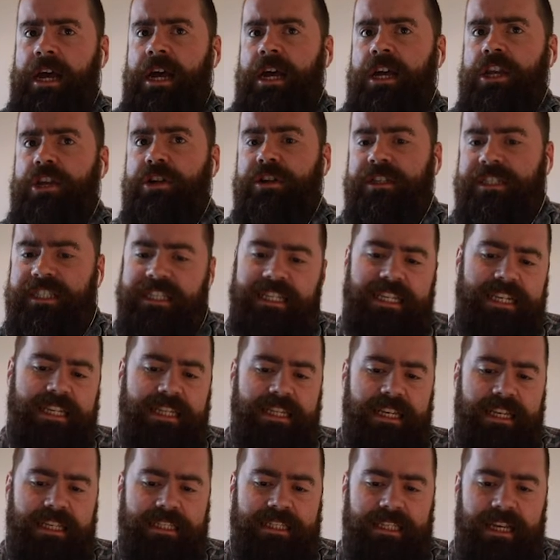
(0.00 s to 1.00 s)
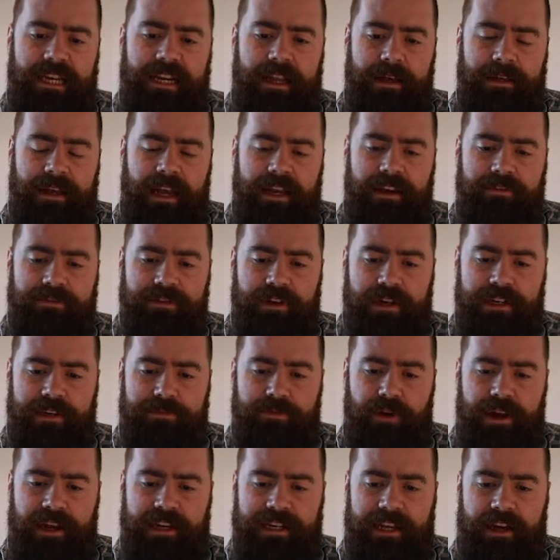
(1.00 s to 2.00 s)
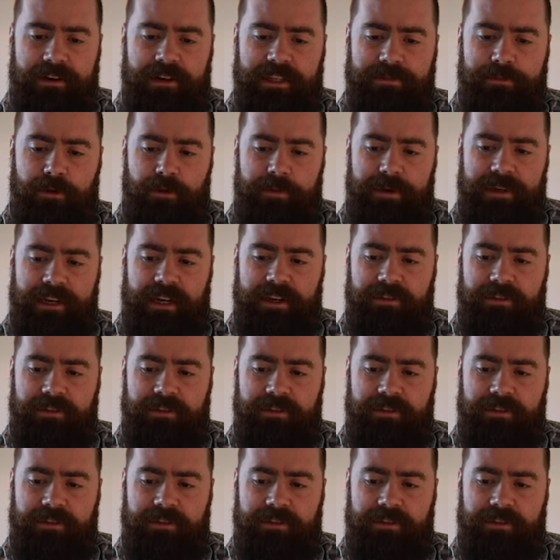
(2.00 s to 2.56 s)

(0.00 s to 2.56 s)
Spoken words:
You'll see in this, and I'm kind of trying to break it down a small bit,